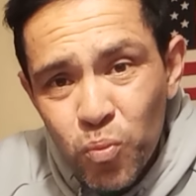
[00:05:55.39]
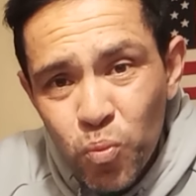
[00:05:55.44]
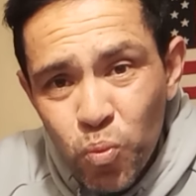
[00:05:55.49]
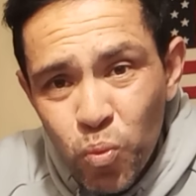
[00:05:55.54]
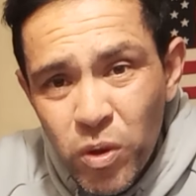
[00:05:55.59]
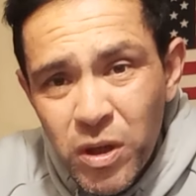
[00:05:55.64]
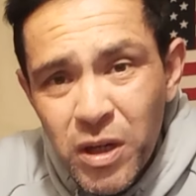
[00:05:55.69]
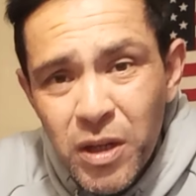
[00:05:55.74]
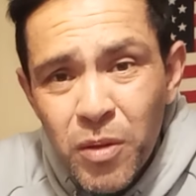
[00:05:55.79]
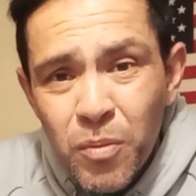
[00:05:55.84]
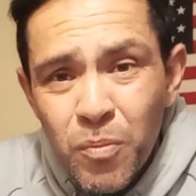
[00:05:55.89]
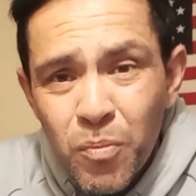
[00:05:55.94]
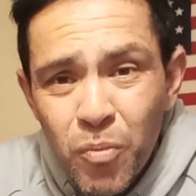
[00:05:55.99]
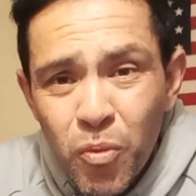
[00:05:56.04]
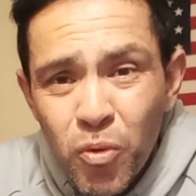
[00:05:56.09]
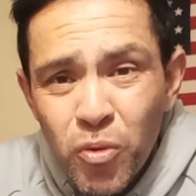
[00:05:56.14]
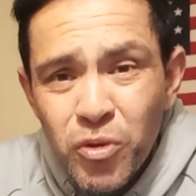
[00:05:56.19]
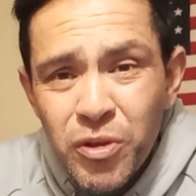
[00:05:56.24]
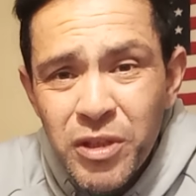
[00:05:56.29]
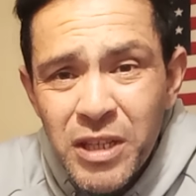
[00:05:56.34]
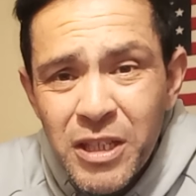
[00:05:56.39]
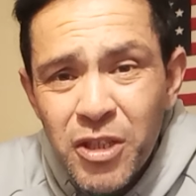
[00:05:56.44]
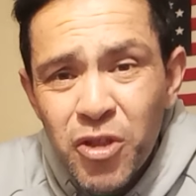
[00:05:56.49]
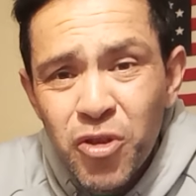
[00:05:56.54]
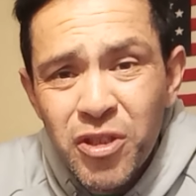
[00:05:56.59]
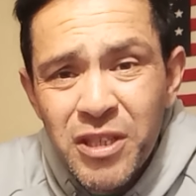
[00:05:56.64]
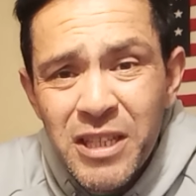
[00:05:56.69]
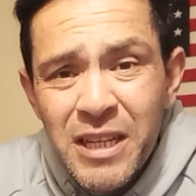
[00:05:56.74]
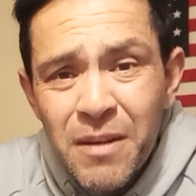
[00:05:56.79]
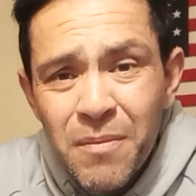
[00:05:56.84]
one of the most
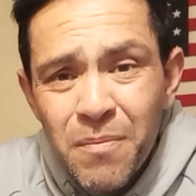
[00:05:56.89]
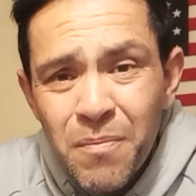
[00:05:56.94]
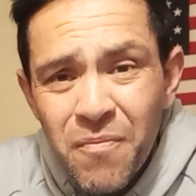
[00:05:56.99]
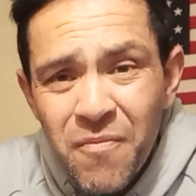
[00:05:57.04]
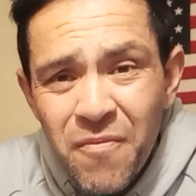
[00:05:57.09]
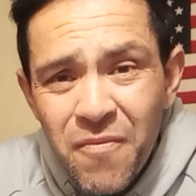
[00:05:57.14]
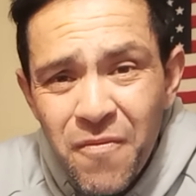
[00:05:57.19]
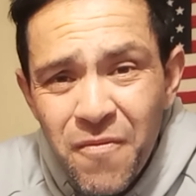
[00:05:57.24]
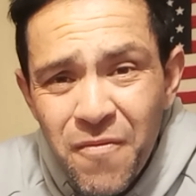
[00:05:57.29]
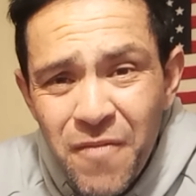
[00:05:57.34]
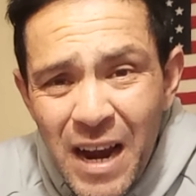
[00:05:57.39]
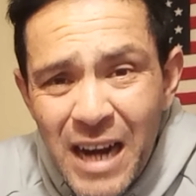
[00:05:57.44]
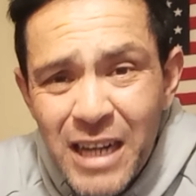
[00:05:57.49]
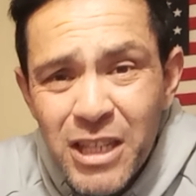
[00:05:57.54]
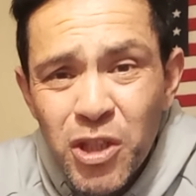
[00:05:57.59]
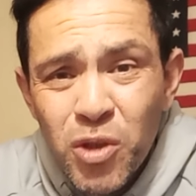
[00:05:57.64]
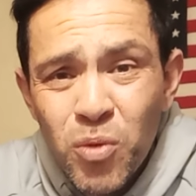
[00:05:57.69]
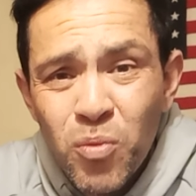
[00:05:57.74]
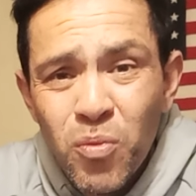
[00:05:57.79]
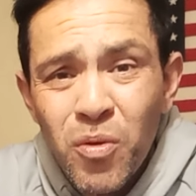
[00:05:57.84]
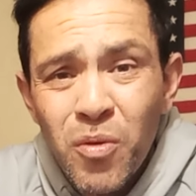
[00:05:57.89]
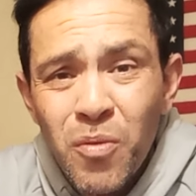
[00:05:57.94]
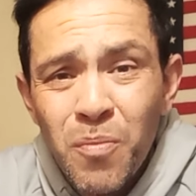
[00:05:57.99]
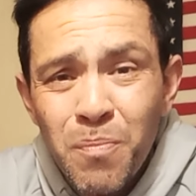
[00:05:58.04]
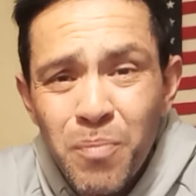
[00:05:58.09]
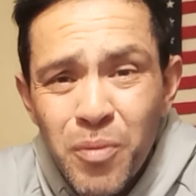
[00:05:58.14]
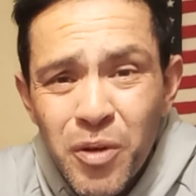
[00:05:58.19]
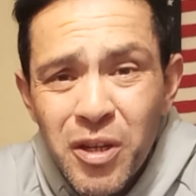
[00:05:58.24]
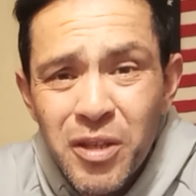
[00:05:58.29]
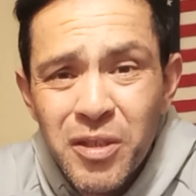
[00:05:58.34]
interesting factual
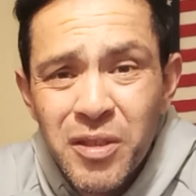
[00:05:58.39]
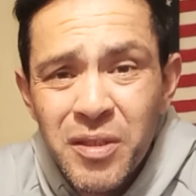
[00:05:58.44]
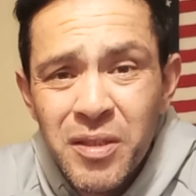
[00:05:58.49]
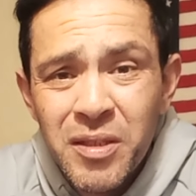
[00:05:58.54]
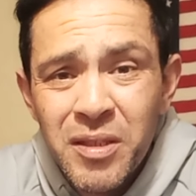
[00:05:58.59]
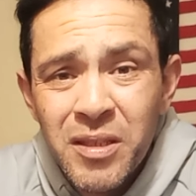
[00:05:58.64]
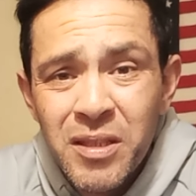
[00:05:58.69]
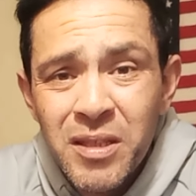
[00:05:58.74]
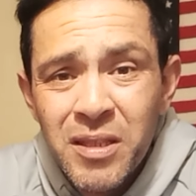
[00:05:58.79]
books.